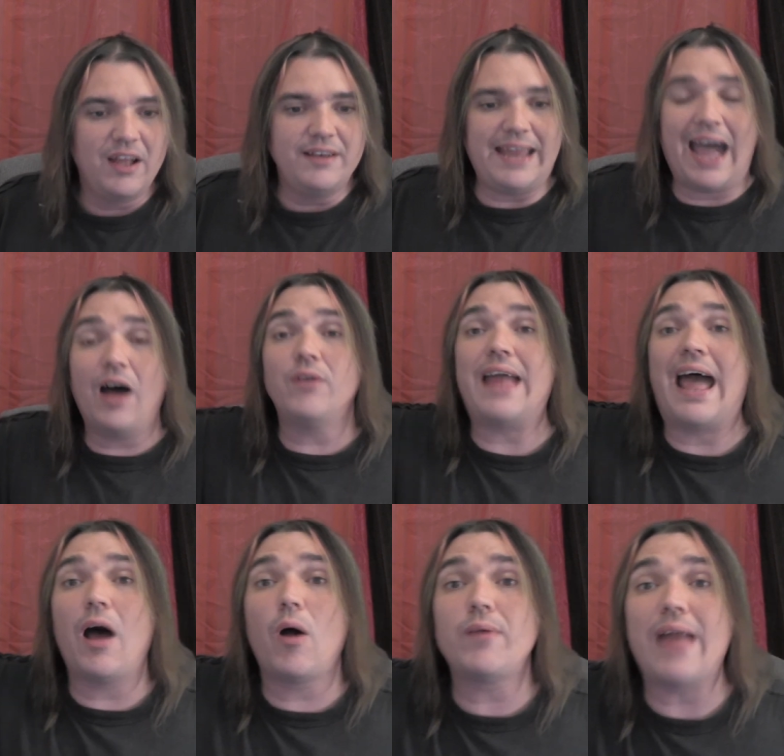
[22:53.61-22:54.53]
Down,
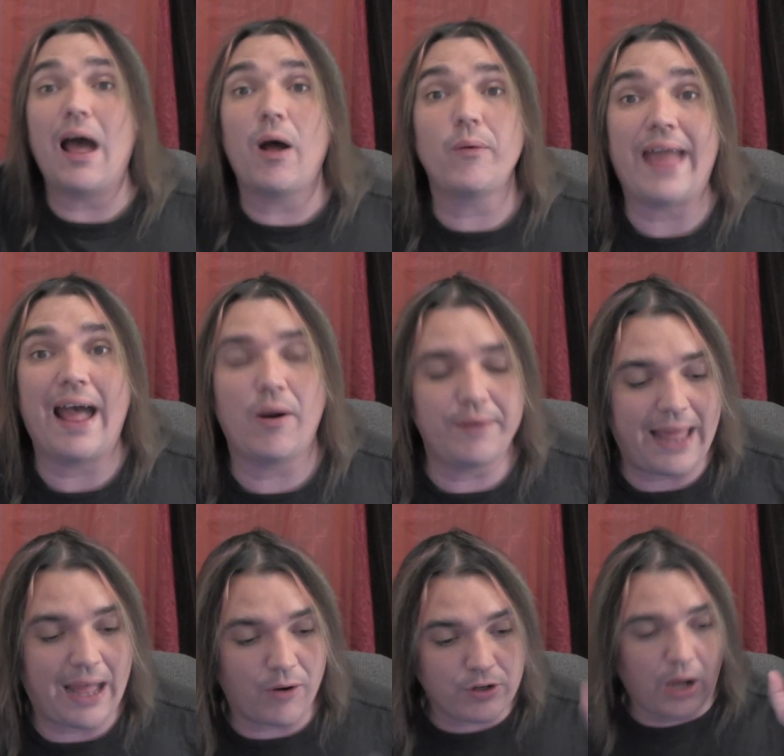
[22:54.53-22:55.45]
down, down, down,
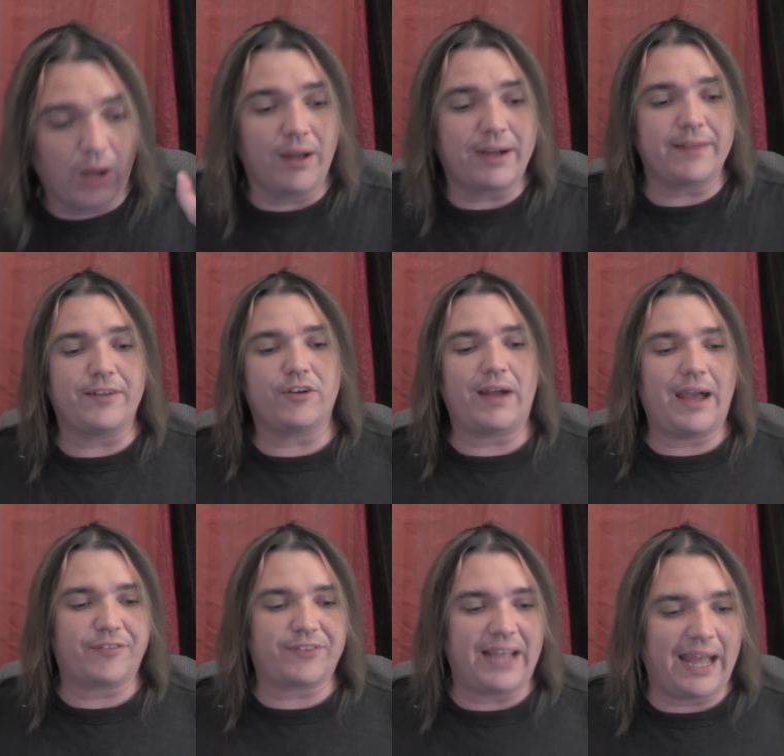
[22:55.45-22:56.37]
down. Go look at the
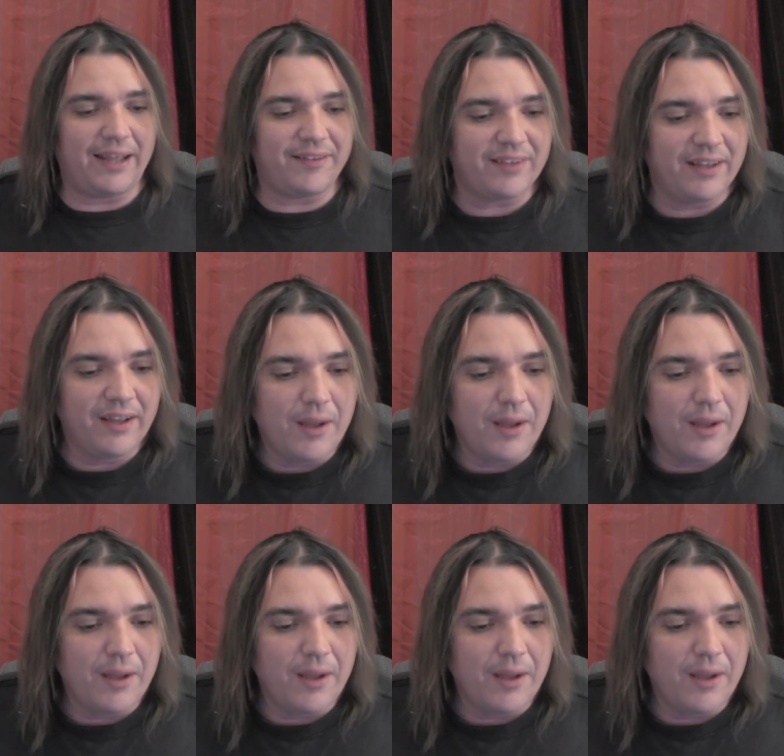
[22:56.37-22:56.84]
graphs, guys.